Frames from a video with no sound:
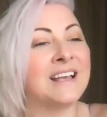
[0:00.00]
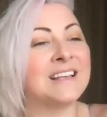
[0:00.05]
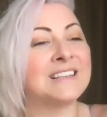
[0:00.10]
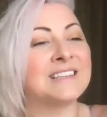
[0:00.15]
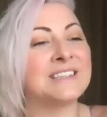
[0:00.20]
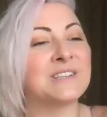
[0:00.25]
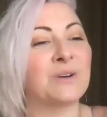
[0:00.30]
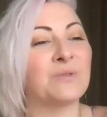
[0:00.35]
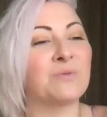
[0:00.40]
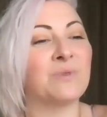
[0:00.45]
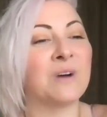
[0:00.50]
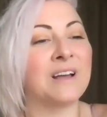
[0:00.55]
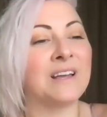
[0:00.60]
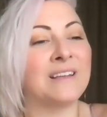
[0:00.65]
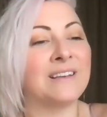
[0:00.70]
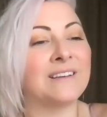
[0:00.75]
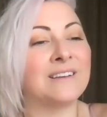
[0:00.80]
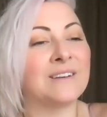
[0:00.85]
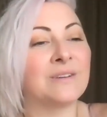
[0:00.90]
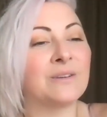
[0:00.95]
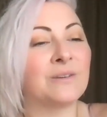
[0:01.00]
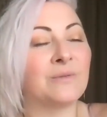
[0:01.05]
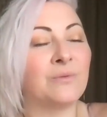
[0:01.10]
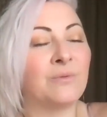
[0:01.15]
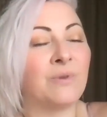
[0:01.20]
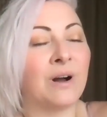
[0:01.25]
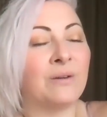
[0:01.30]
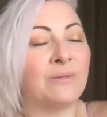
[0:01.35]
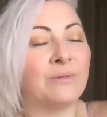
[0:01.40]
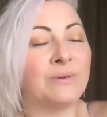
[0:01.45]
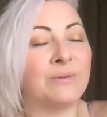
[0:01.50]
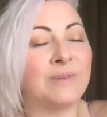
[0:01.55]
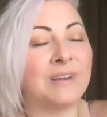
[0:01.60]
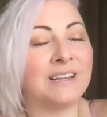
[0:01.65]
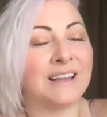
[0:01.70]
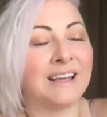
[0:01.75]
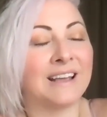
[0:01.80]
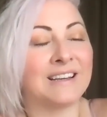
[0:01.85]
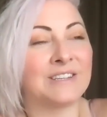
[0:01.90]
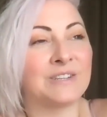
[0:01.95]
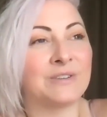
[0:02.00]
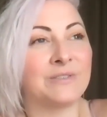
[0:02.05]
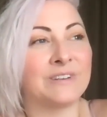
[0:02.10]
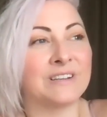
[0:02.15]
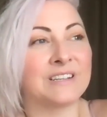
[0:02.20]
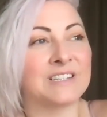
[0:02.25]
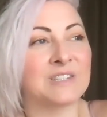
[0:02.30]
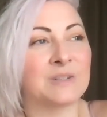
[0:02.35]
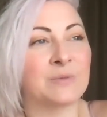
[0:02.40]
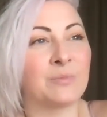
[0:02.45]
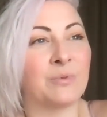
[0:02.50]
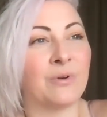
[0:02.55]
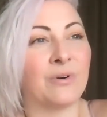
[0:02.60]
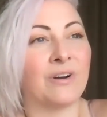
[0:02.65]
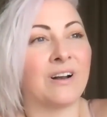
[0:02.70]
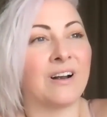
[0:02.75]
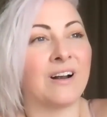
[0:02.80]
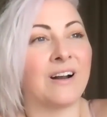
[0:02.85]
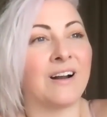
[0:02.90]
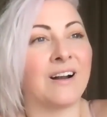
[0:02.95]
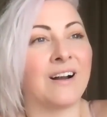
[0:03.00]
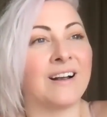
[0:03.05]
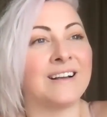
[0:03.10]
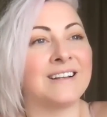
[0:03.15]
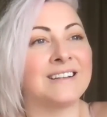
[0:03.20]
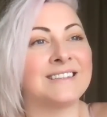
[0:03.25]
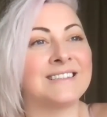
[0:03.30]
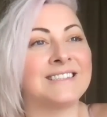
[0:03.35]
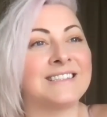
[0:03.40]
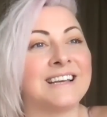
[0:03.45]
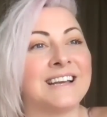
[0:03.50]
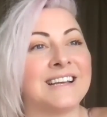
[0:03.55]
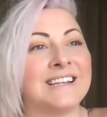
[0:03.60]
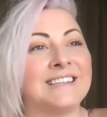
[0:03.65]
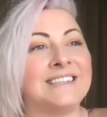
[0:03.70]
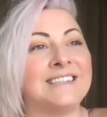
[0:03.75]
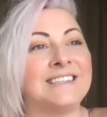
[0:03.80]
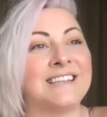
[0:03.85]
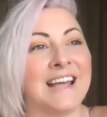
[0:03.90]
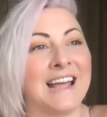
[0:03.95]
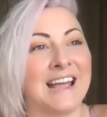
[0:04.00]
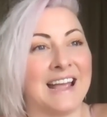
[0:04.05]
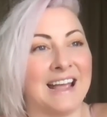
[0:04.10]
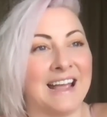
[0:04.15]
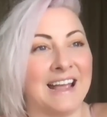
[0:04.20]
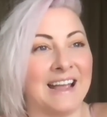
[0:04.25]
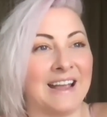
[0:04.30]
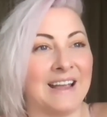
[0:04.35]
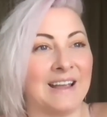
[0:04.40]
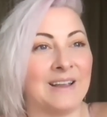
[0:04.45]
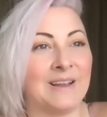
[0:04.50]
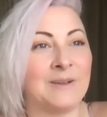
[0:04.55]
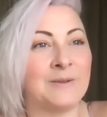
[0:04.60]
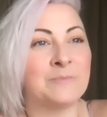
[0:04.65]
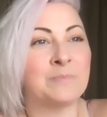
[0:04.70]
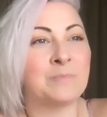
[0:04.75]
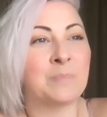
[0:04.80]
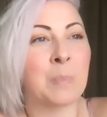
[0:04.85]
So what would we like to explore today?